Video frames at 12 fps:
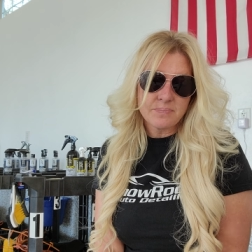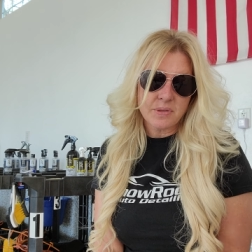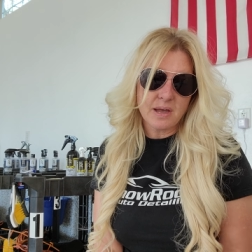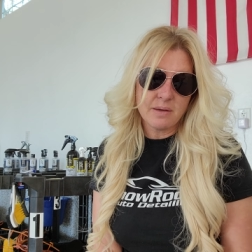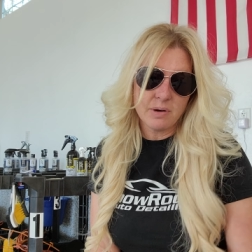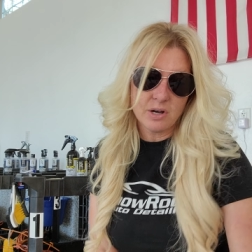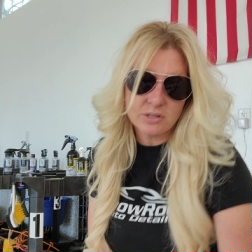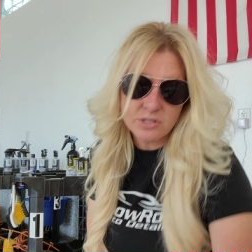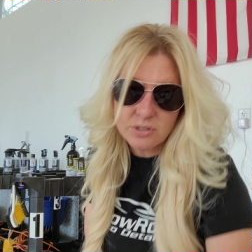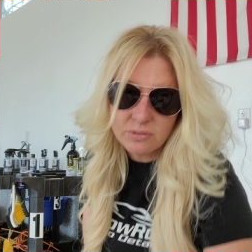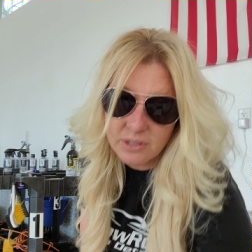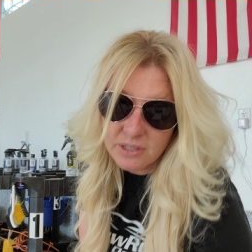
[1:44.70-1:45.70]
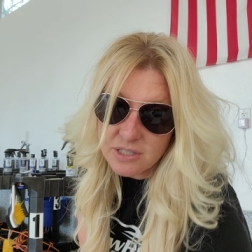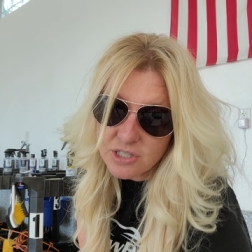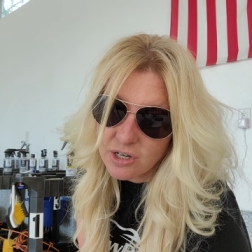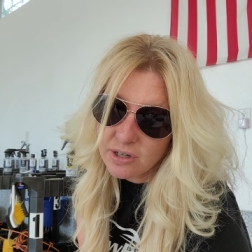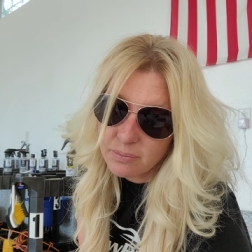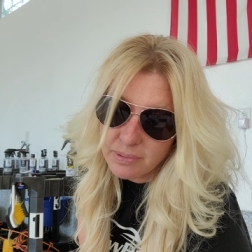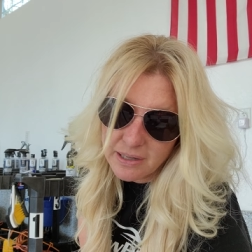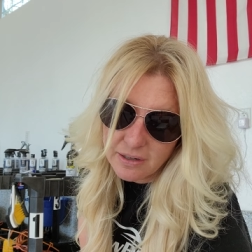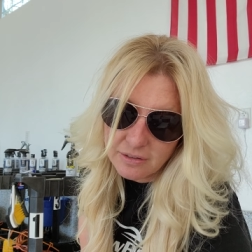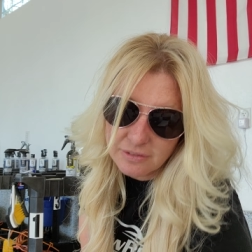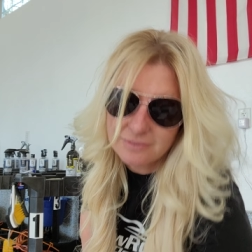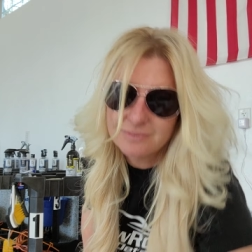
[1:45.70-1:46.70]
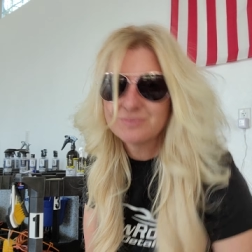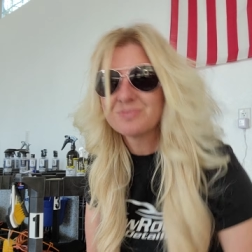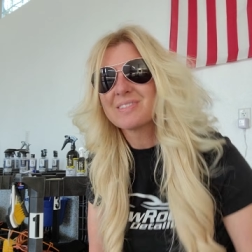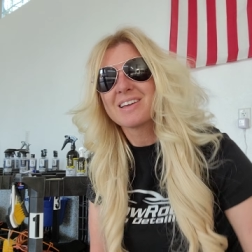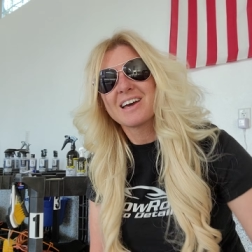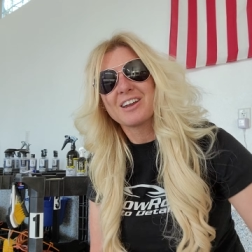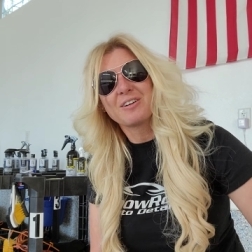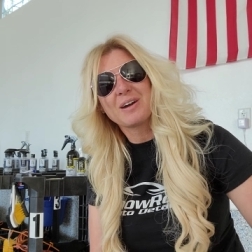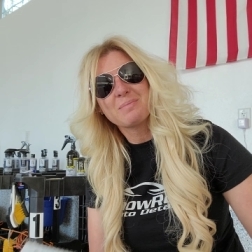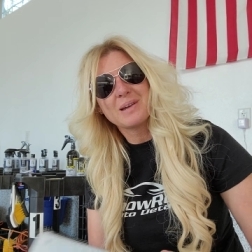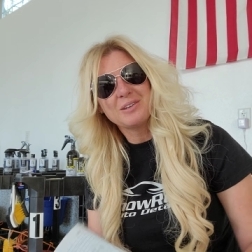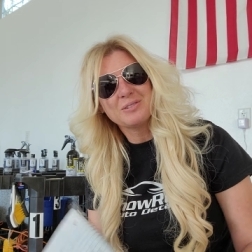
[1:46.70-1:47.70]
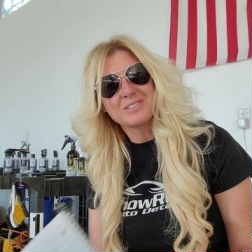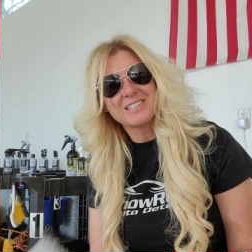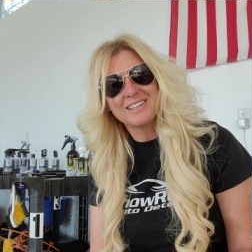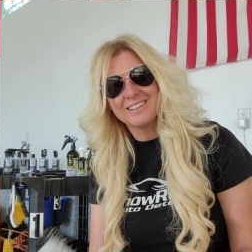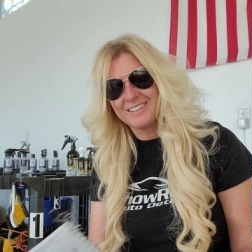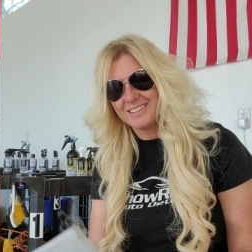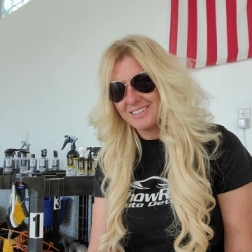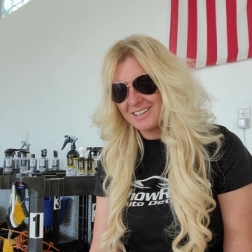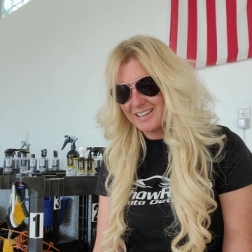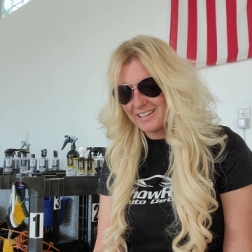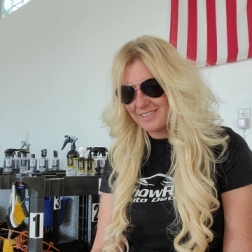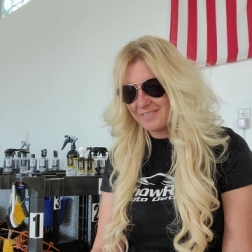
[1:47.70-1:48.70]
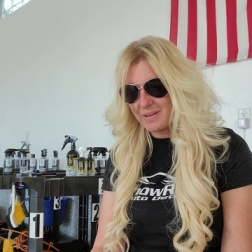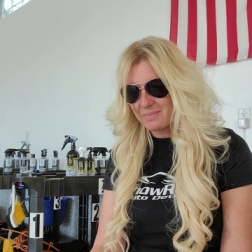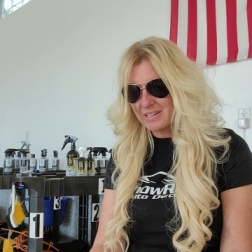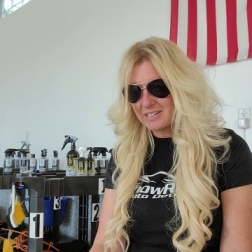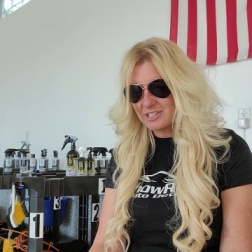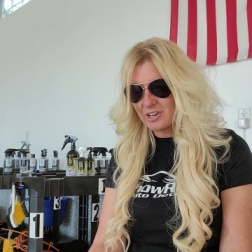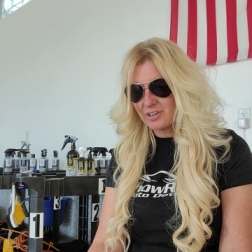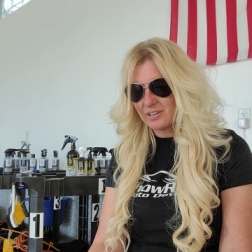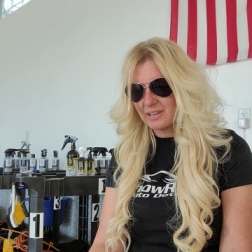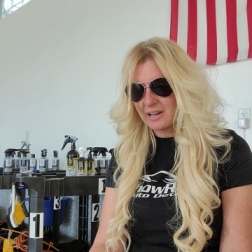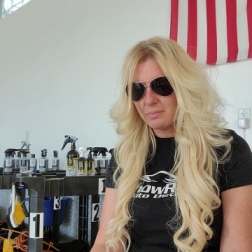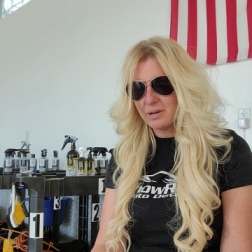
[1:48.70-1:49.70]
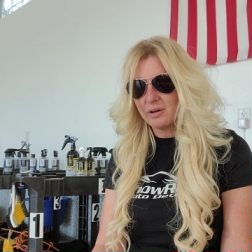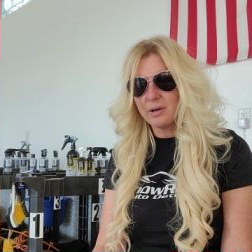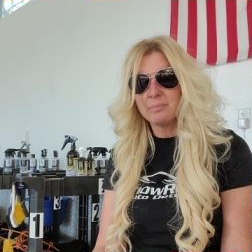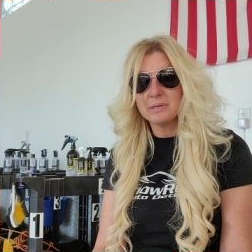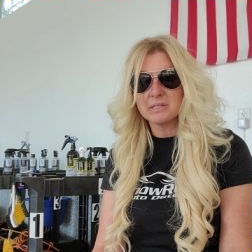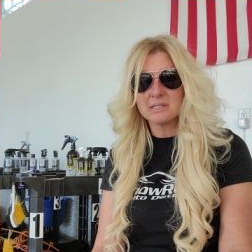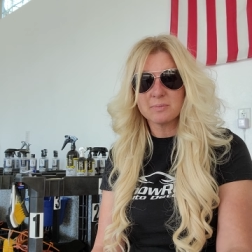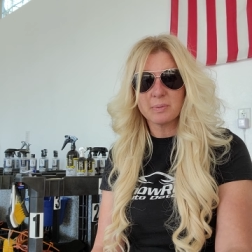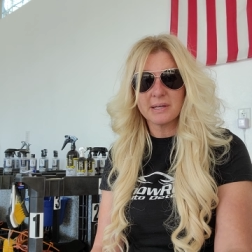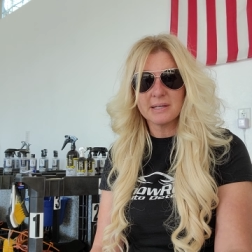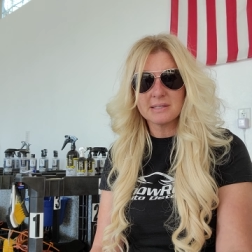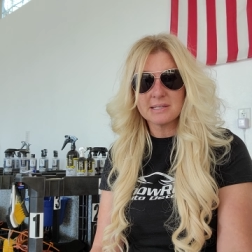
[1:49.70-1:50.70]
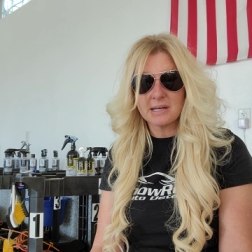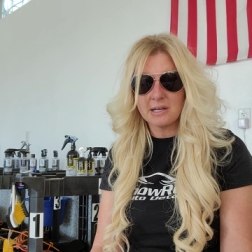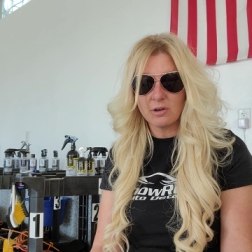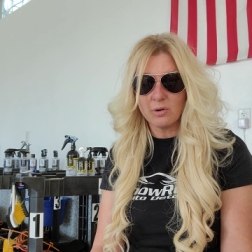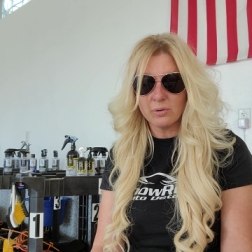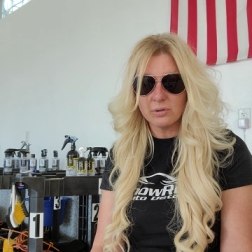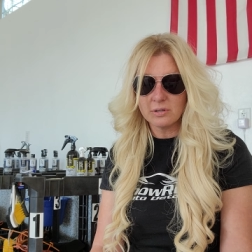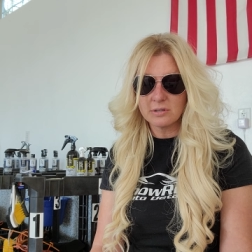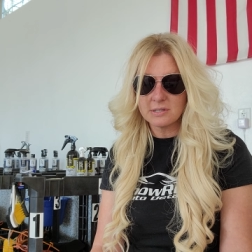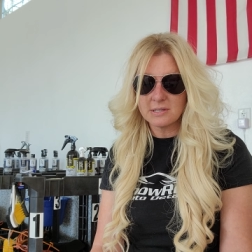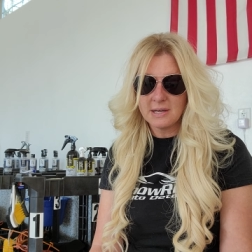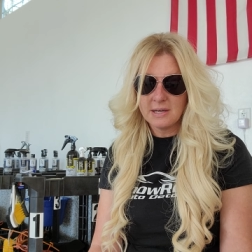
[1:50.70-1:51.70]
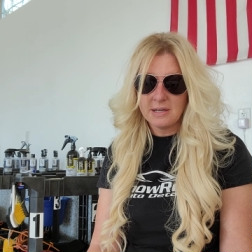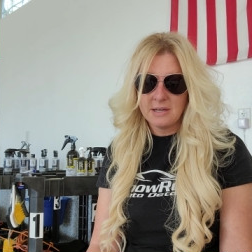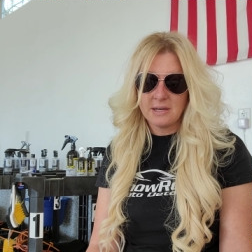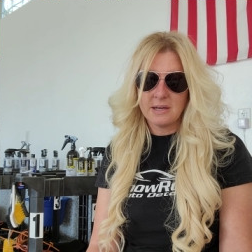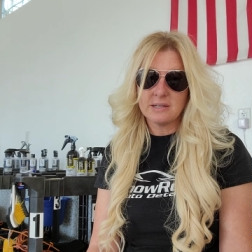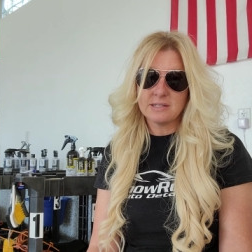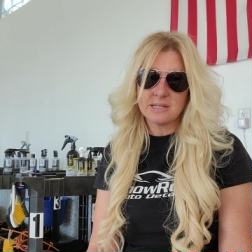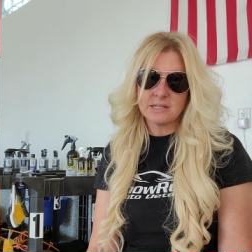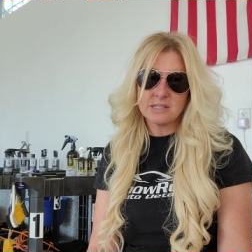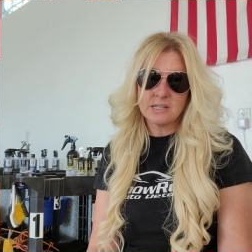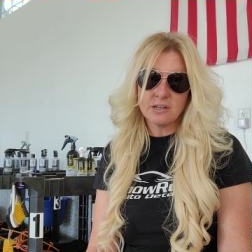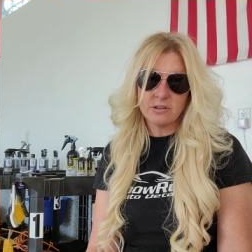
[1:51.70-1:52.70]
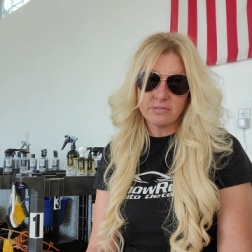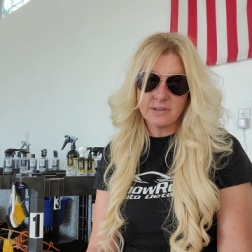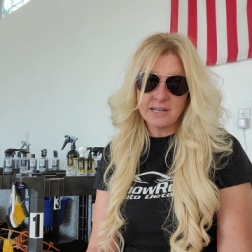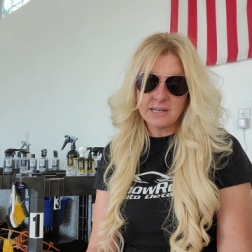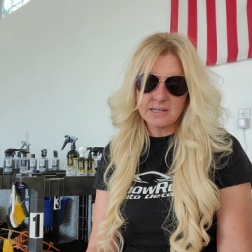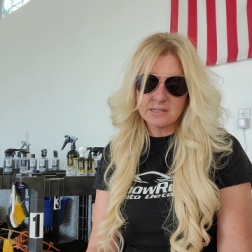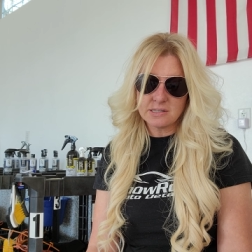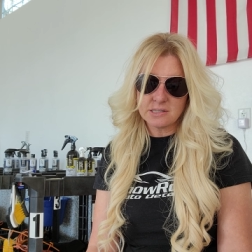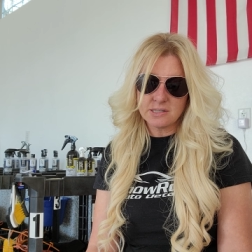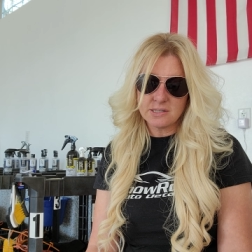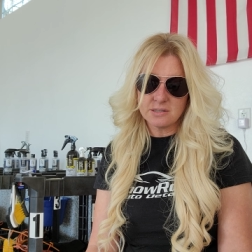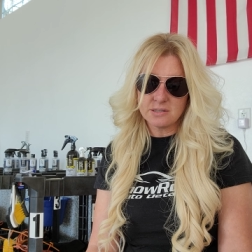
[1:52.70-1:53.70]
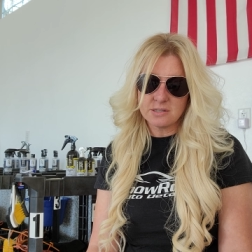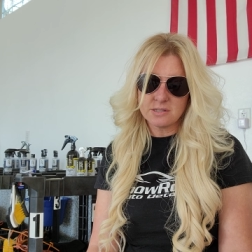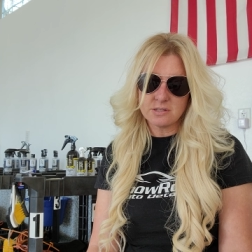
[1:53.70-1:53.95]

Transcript: I'm also going to talk about gotta grab my notes here. Um, I'm gonna talk a lot about a business plan, setting goals, assessing your finances,